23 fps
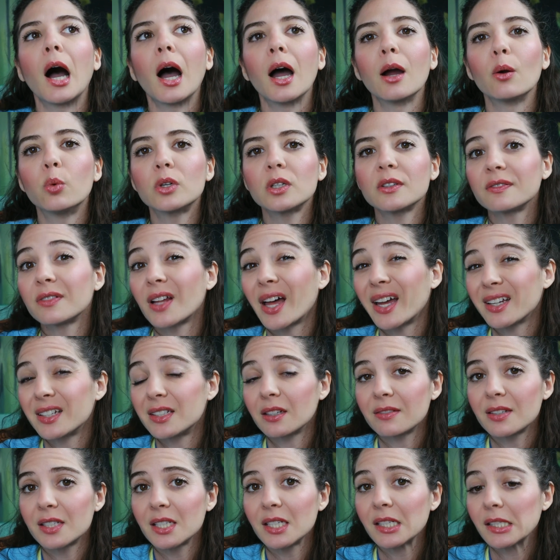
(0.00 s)
I would have liked
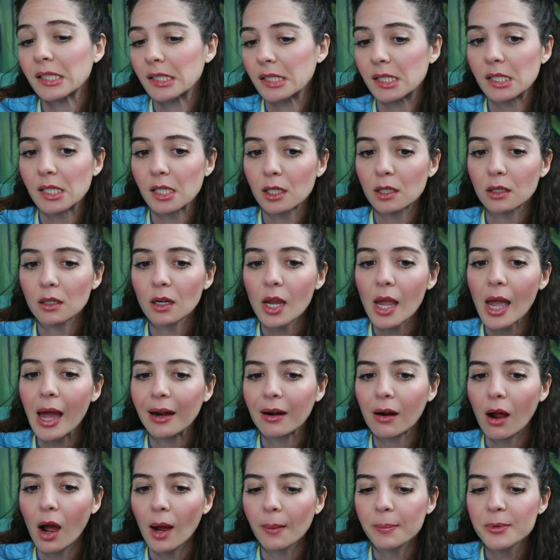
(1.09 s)
to have seen a senior
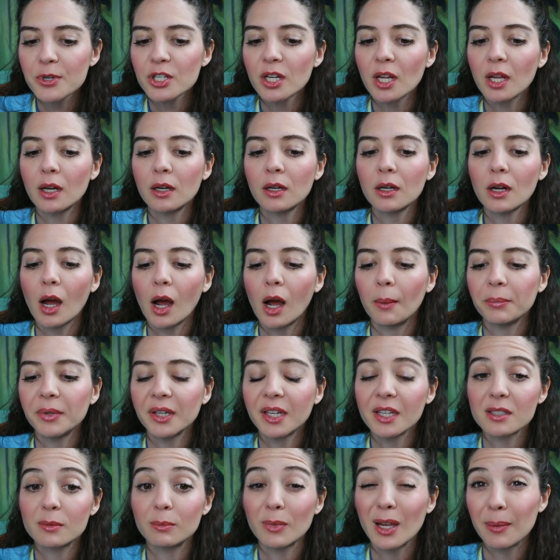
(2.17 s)
cat option um,
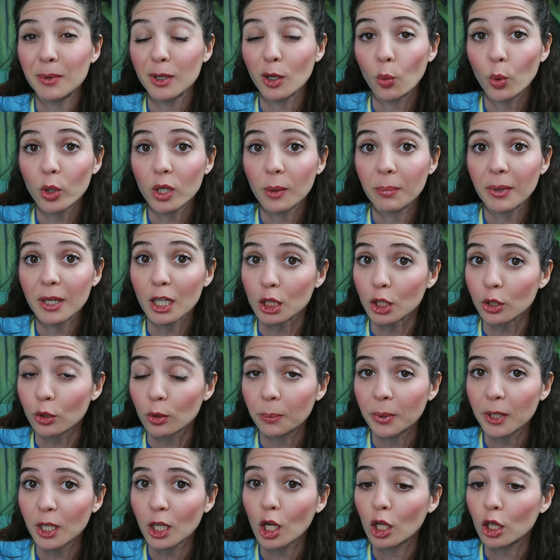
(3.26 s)
because maybe it would have been a
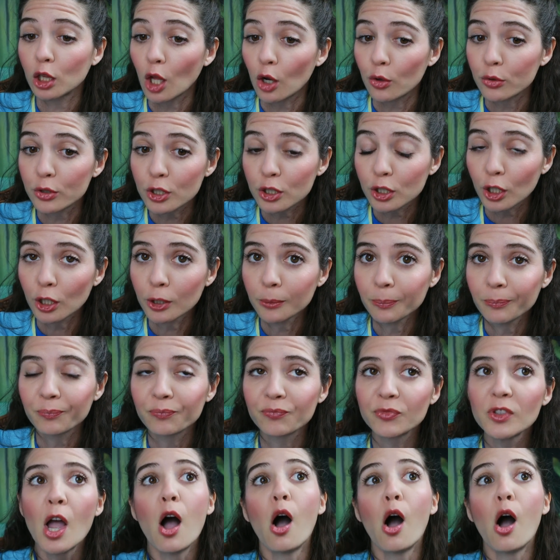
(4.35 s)
little bit closer.